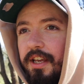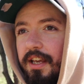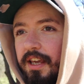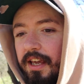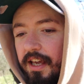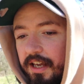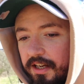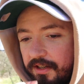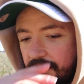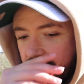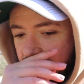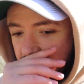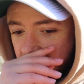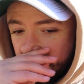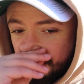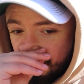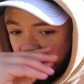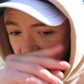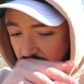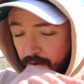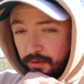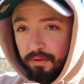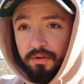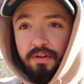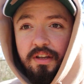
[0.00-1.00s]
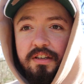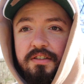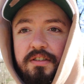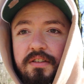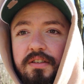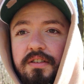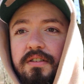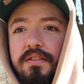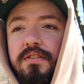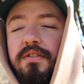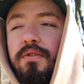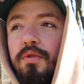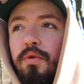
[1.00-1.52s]
you get straight out. This
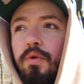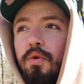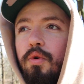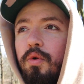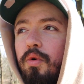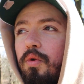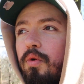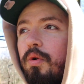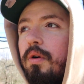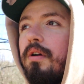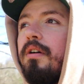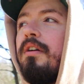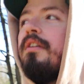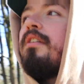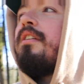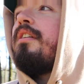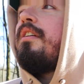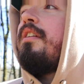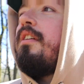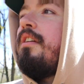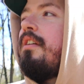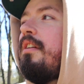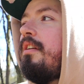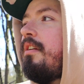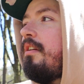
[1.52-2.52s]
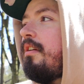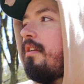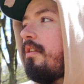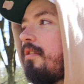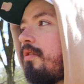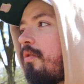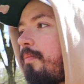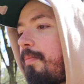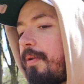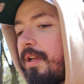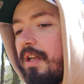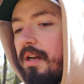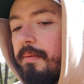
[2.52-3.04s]
is no
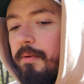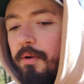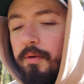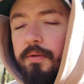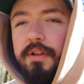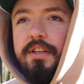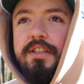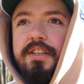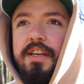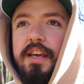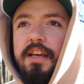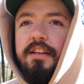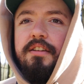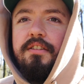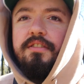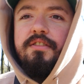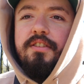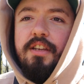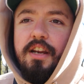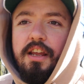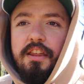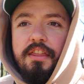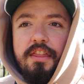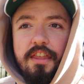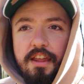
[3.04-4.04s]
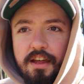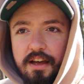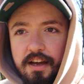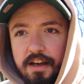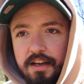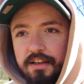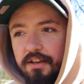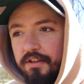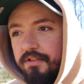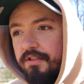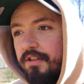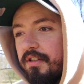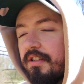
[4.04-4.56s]
playing about with the settings or anything like
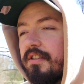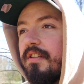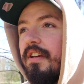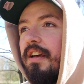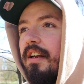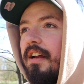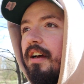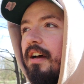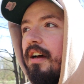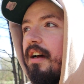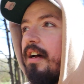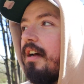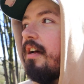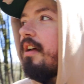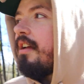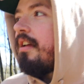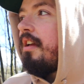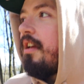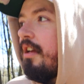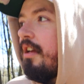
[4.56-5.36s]
that. You're just kind of